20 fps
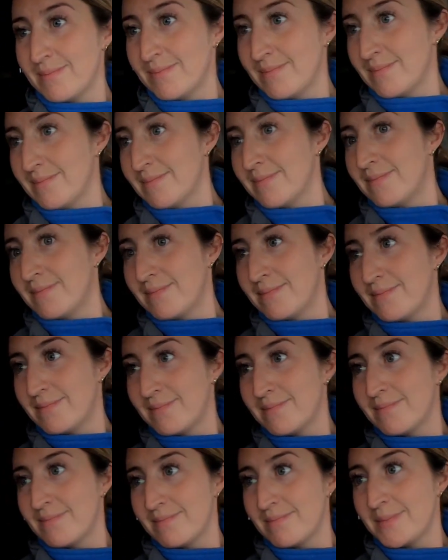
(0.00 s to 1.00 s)
Getting...
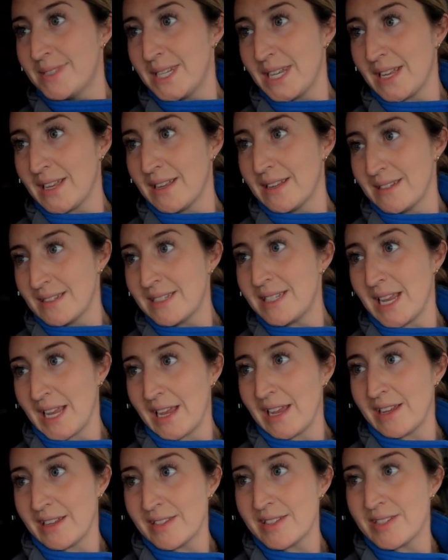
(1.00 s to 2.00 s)
oh, is that what they're
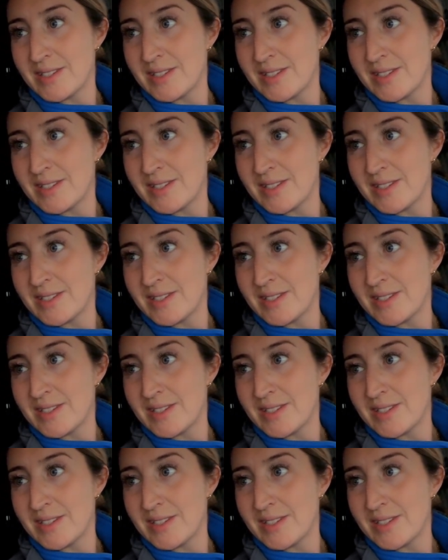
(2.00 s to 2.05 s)
getting?